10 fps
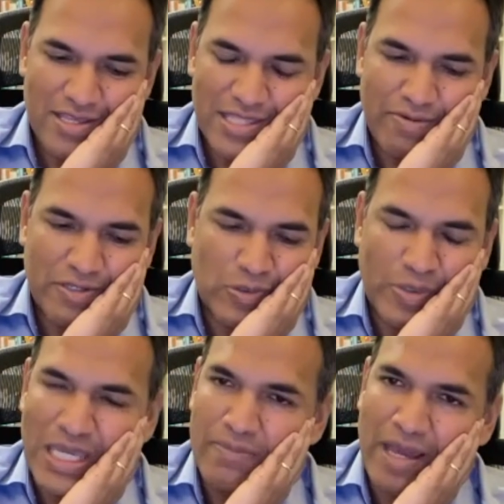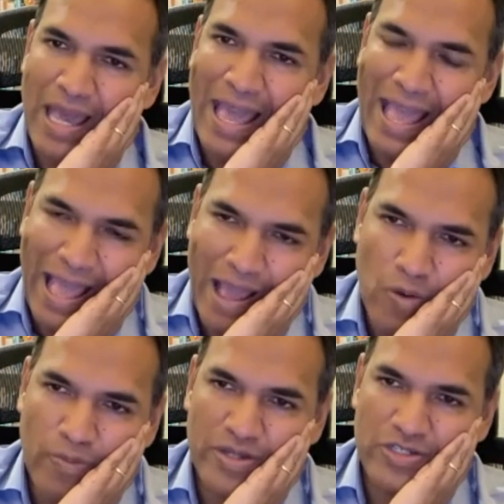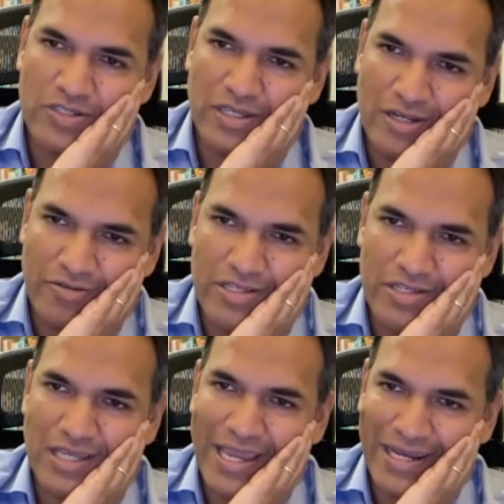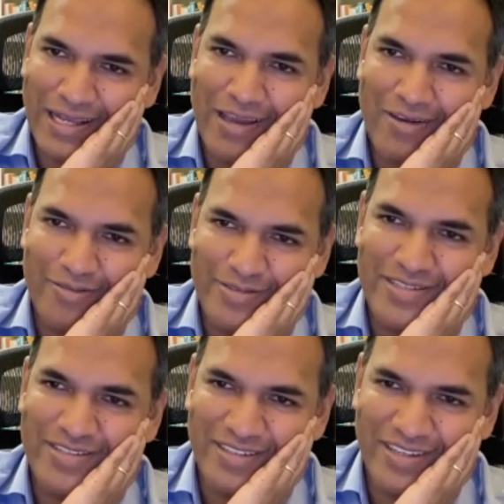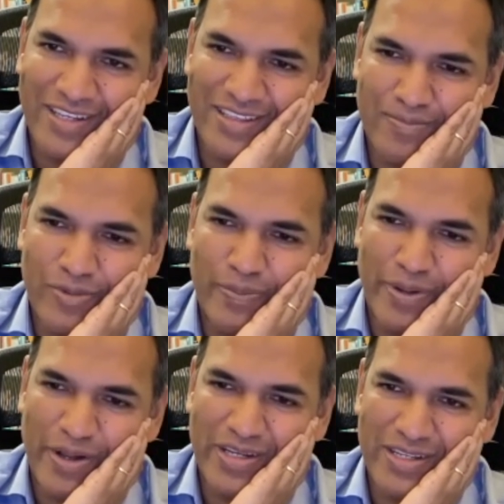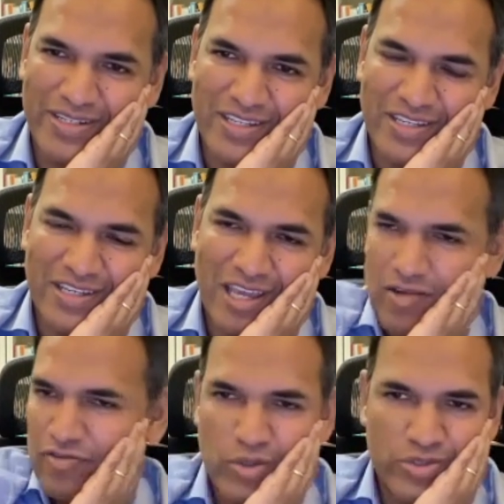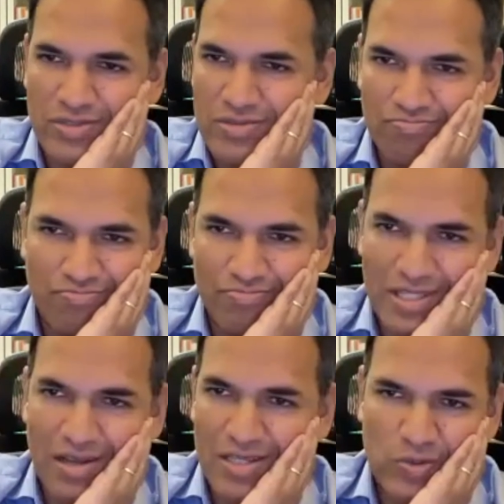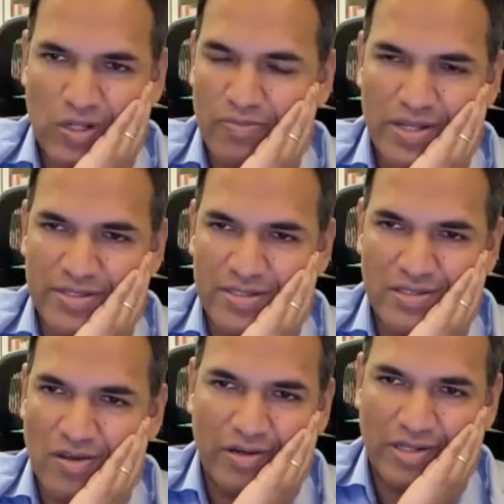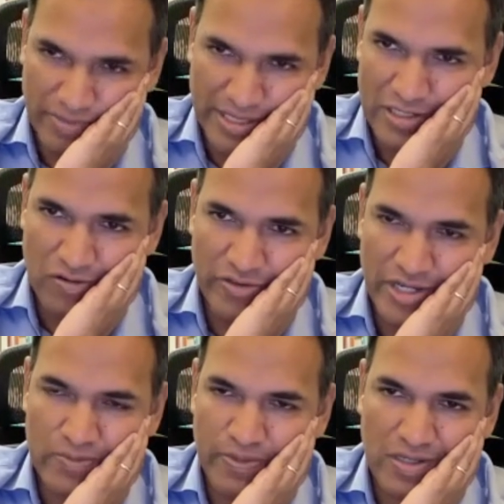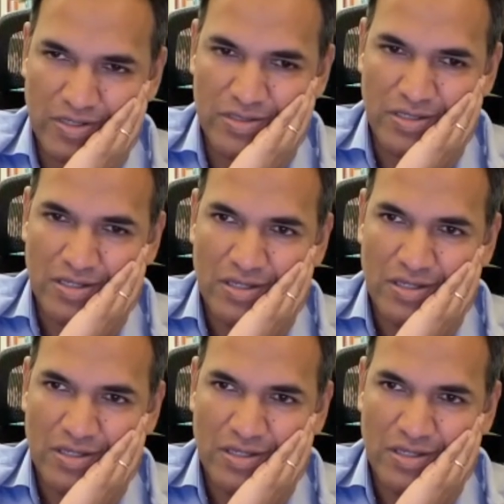They were talking about how much they increased their headcount in the bull market. And of course, in the last 12 months, it's gone completely to reverse because